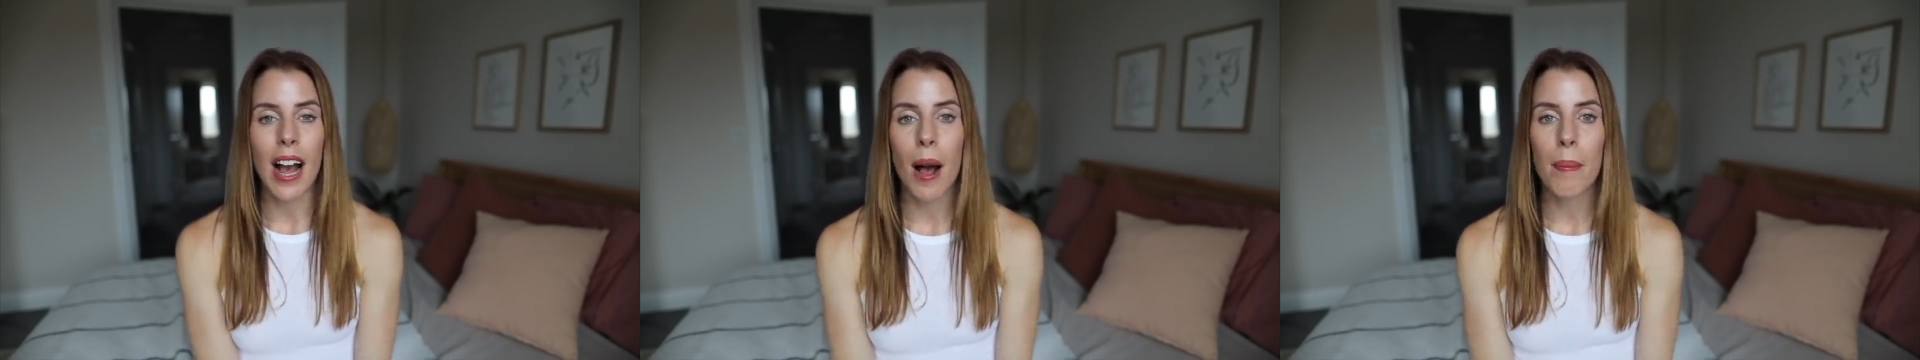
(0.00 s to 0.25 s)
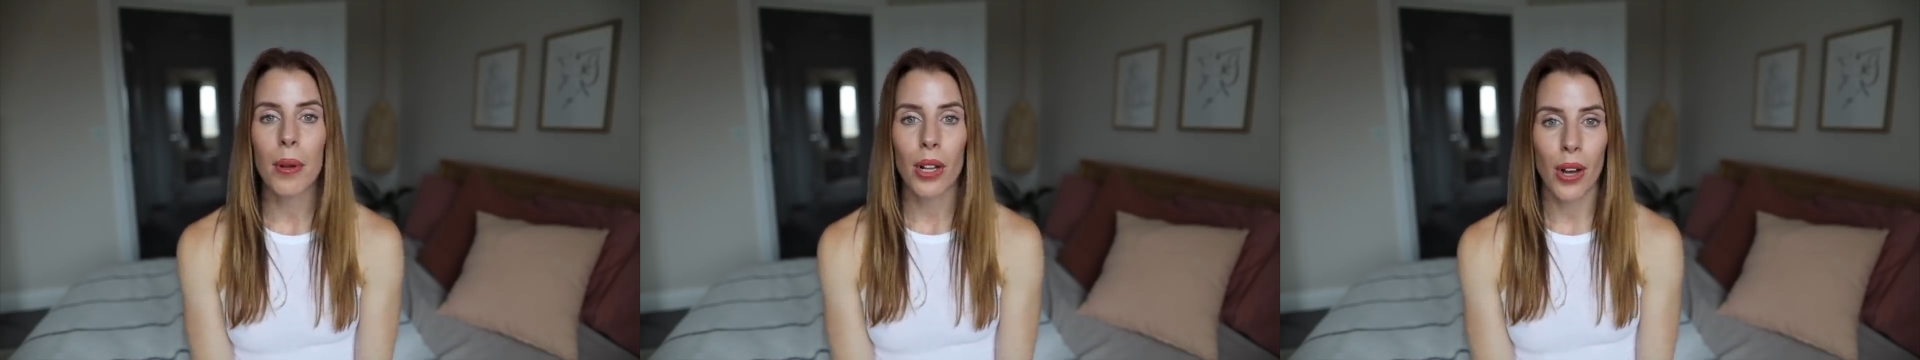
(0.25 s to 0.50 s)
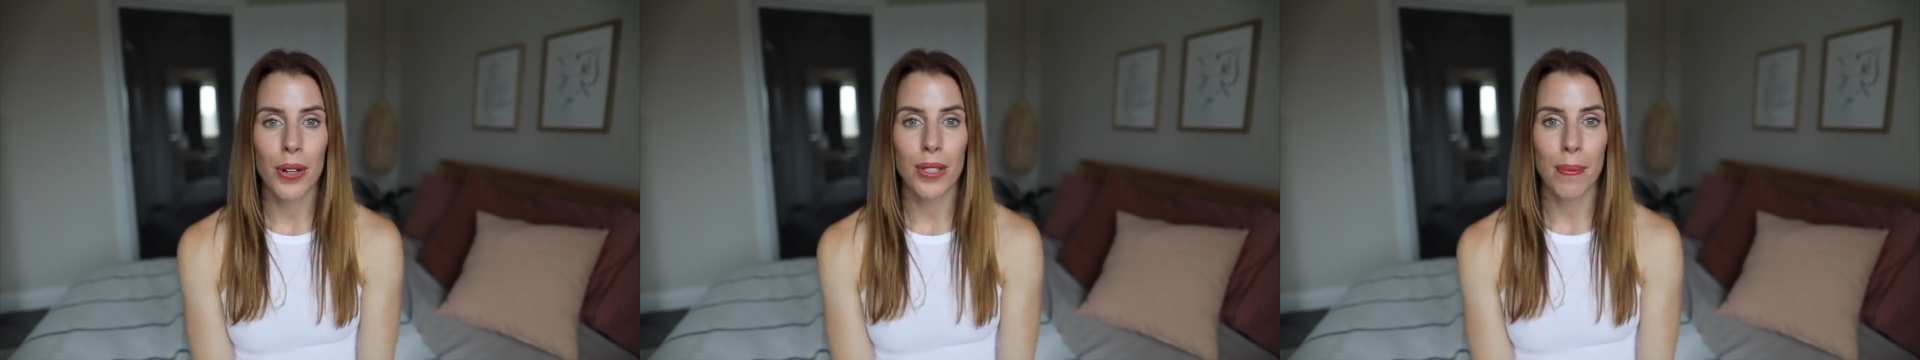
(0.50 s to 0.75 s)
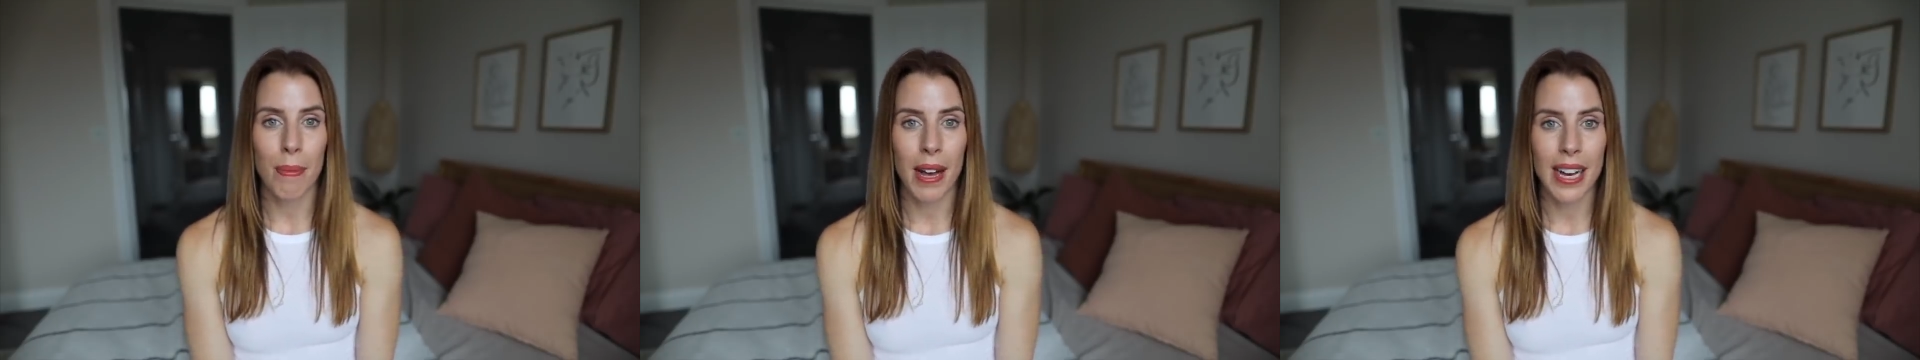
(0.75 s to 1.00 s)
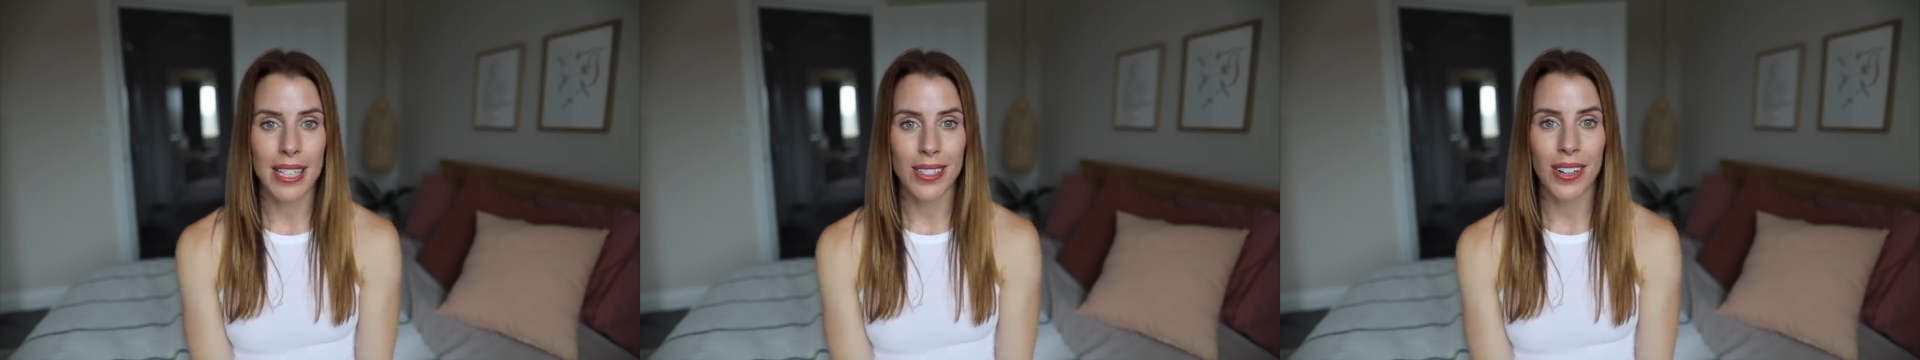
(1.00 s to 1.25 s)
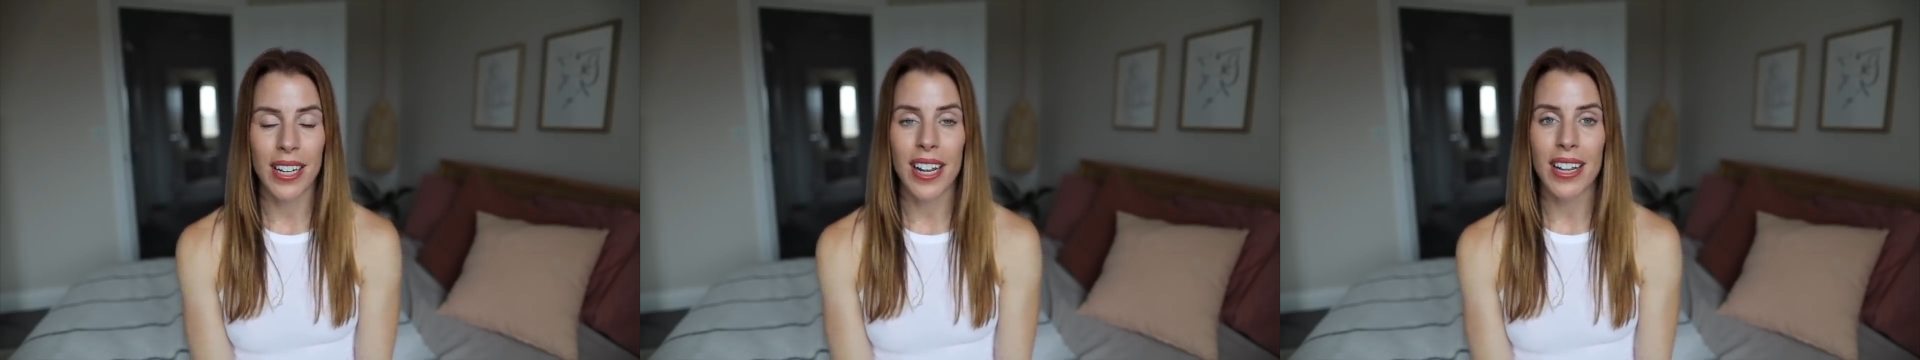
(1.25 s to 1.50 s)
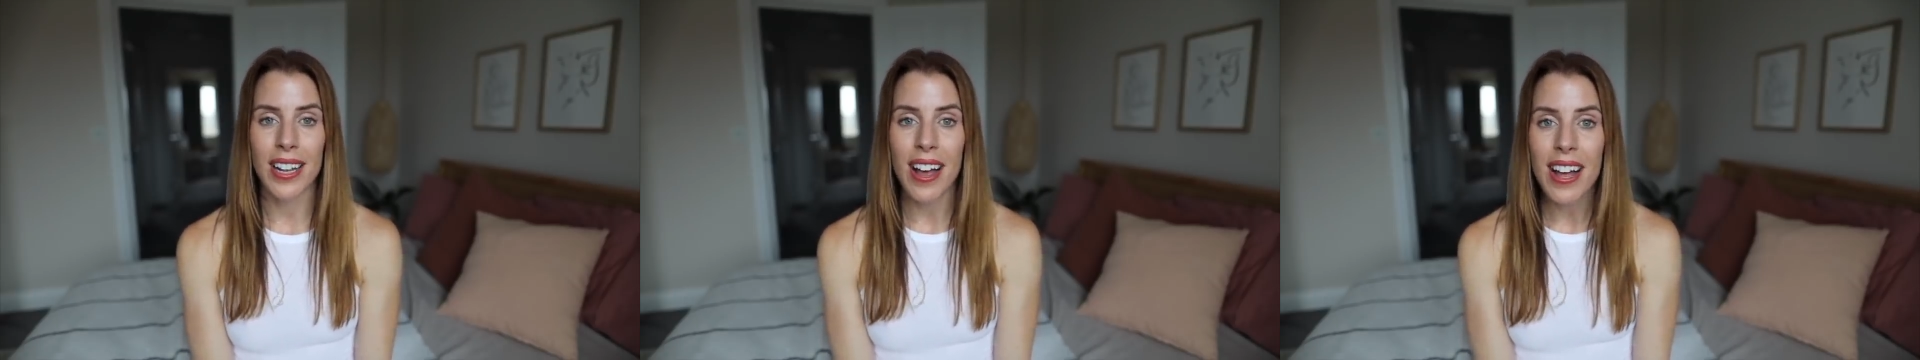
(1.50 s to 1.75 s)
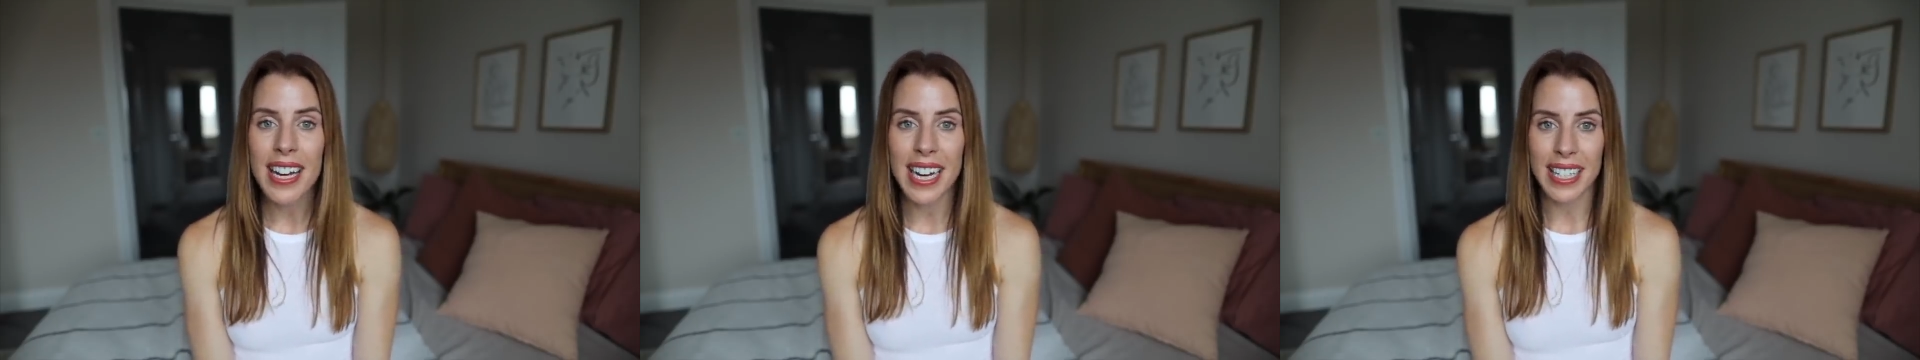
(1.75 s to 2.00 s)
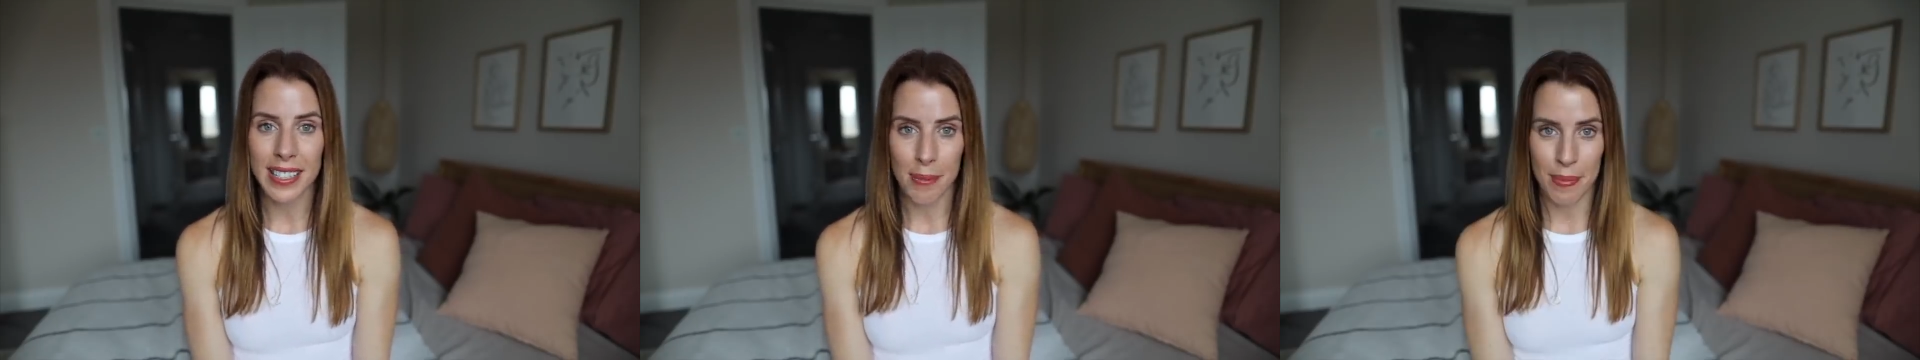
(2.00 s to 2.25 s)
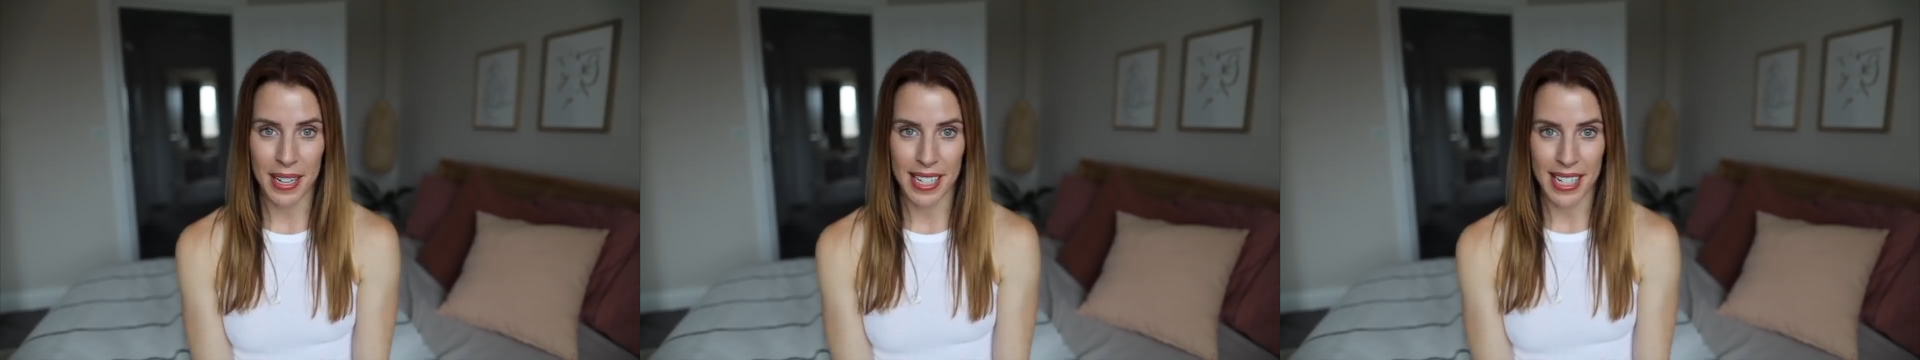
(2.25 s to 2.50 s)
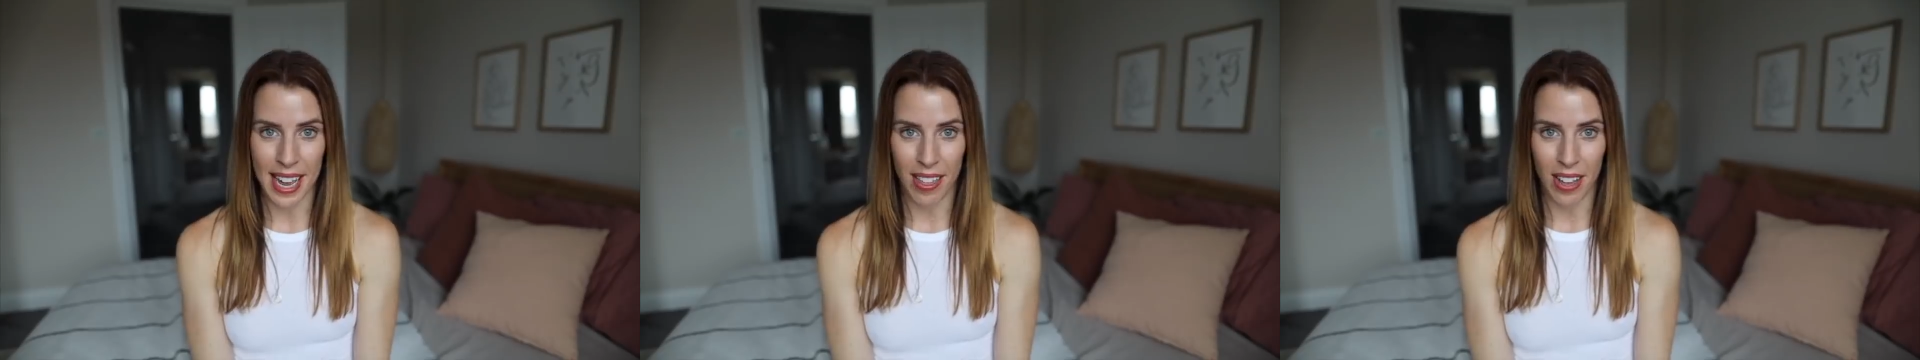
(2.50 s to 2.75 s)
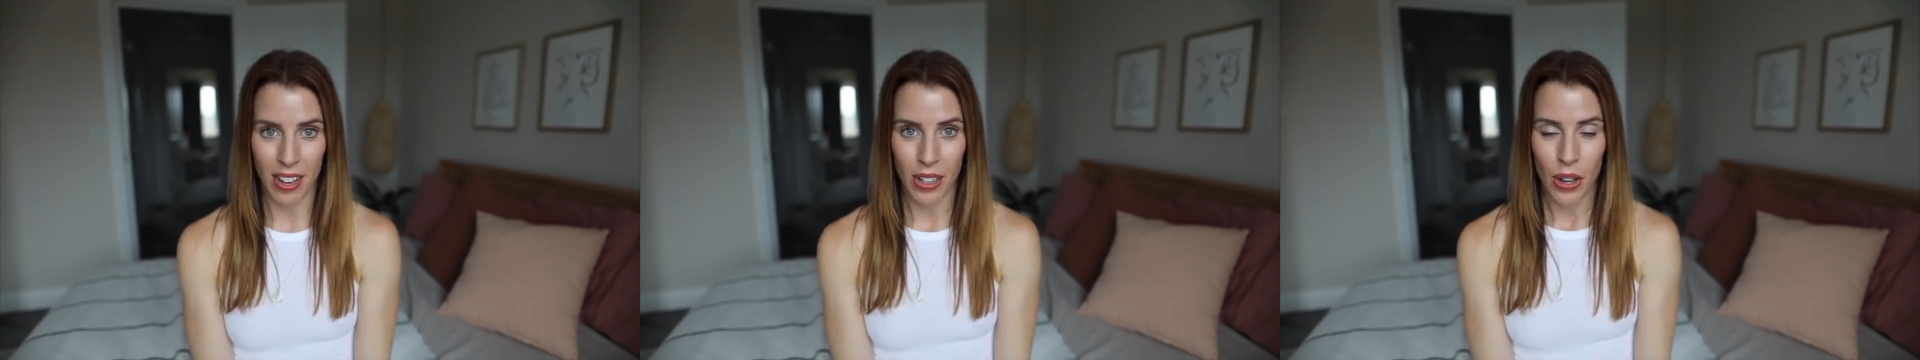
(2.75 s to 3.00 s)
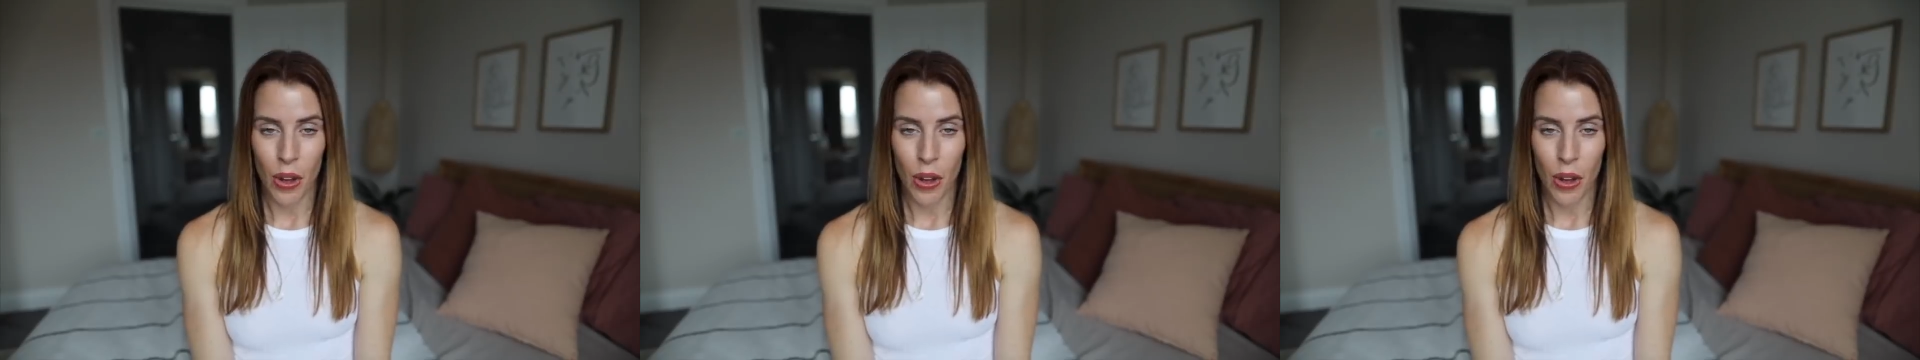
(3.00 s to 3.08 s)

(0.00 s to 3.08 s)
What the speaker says: up close and personal and are learning something together.